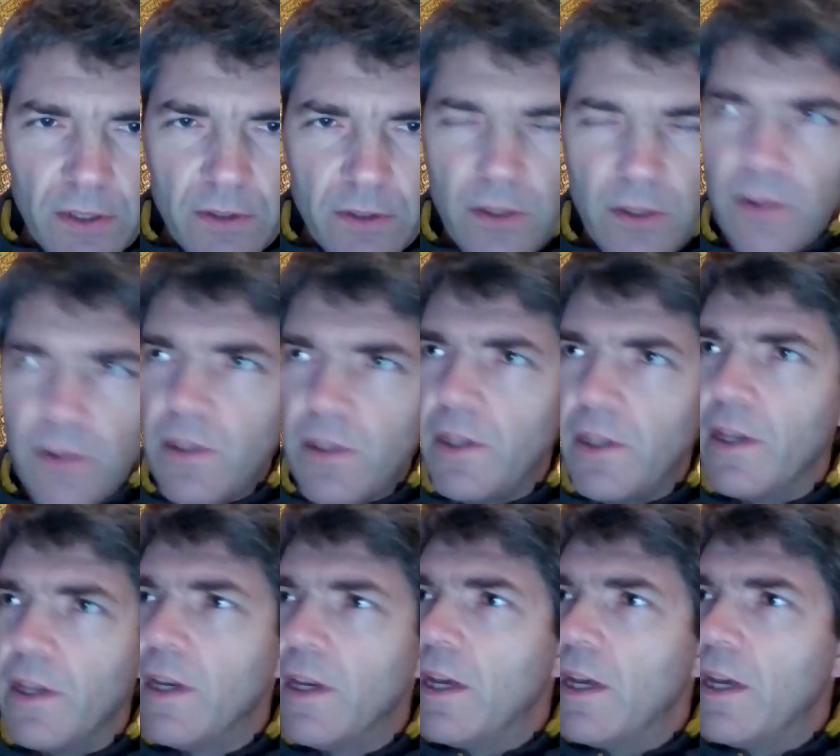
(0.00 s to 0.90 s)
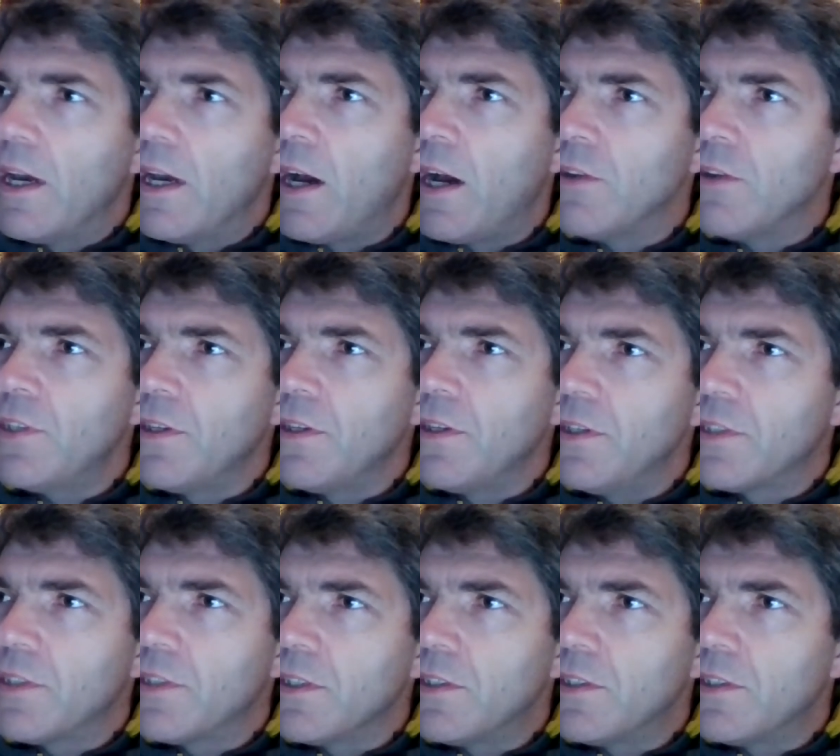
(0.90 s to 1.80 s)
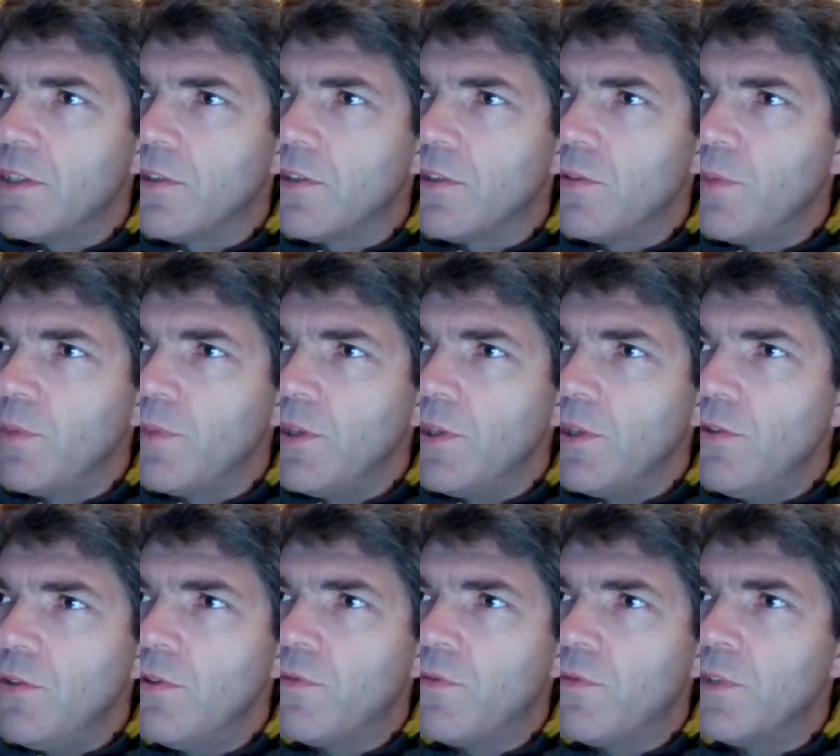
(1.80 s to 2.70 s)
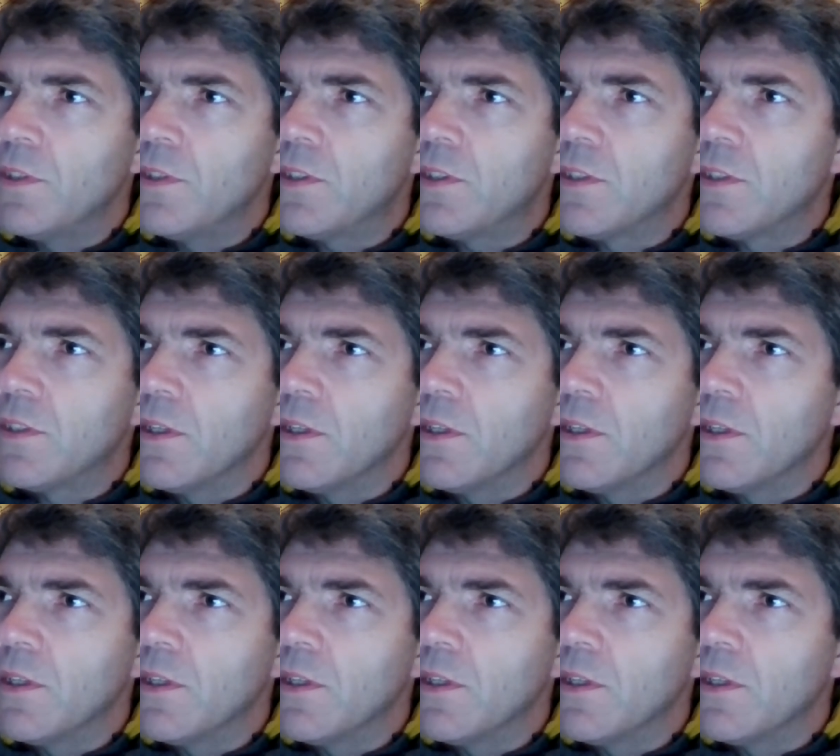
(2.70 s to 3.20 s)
So the housing is considered to be new if it's